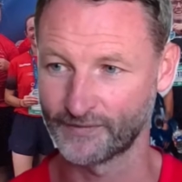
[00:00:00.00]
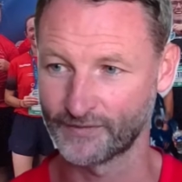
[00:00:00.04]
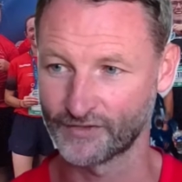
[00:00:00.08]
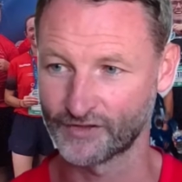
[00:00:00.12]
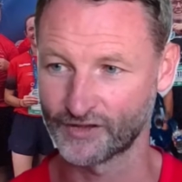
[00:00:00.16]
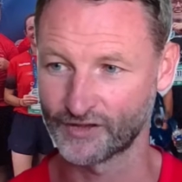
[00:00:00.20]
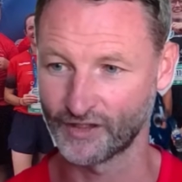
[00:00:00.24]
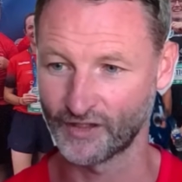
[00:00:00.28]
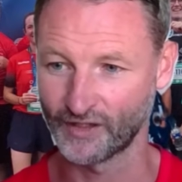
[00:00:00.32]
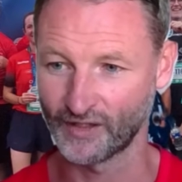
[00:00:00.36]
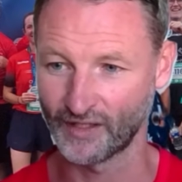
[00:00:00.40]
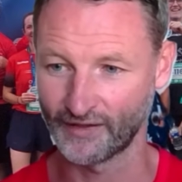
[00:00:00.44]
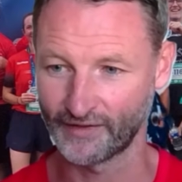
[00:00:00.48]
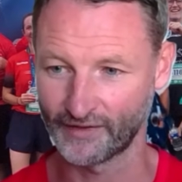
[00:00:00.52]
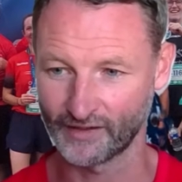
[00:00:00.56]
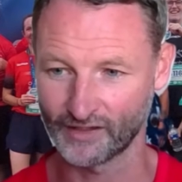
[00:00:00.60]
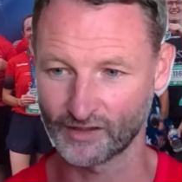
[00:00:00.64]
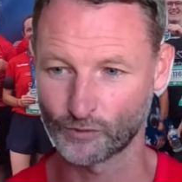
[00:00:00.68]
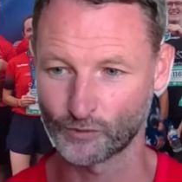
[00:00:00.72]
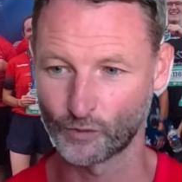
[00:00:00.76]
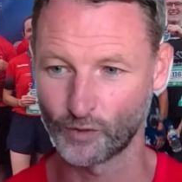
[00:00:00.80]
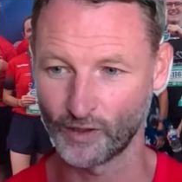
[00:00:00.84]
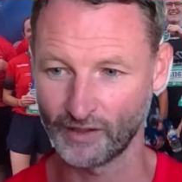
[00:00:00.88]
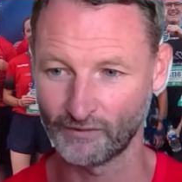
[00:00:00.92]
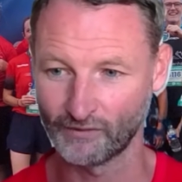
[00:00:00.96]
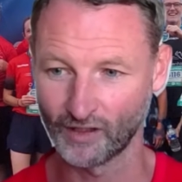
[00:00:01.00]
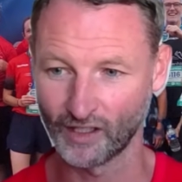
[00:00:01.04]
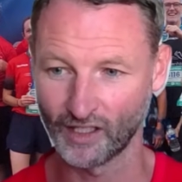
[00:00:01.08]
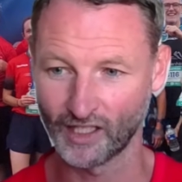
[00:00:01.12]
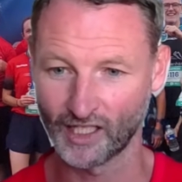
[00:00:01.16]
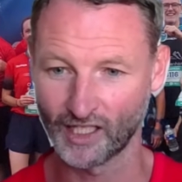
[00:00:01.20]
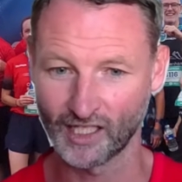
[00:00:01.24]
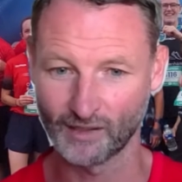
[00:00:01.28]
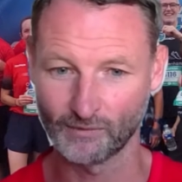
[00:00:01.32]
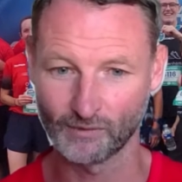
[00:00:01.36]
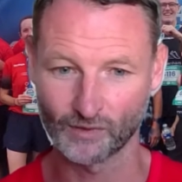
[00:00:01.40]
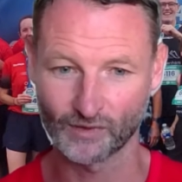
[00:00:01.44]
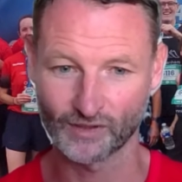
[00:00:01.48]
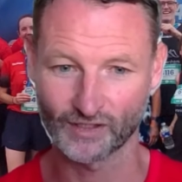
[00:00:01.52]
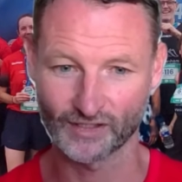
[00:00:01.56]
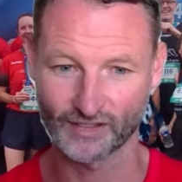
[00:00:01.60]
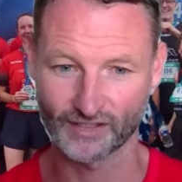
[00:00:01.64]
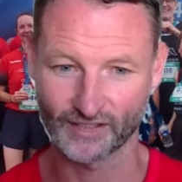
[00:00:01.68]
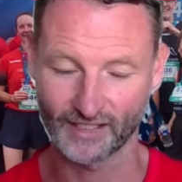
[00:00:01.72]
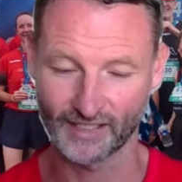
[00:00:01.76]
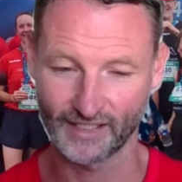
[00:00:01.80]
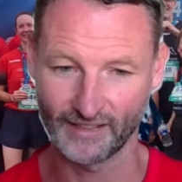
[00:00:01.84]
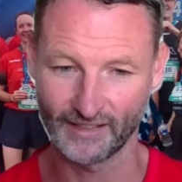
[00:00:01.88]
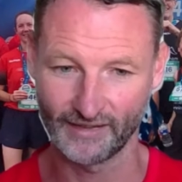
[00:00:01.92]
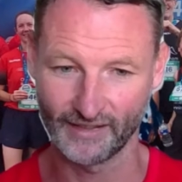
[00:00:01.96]
So I think it's pretty reliable to
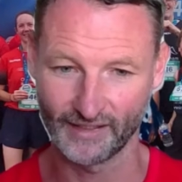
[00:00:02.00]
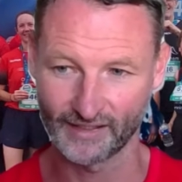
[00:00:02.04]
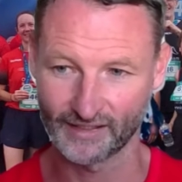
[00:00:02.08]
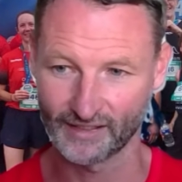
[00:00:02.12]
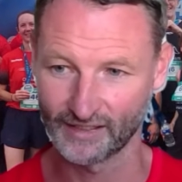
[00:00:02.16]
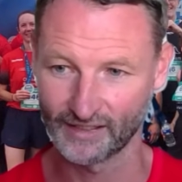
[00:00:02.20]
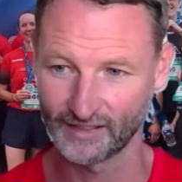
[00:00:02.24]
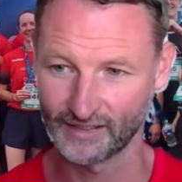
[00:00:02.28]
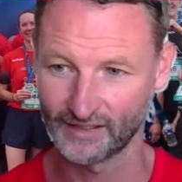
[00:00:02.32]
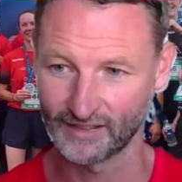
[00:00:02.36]
say that,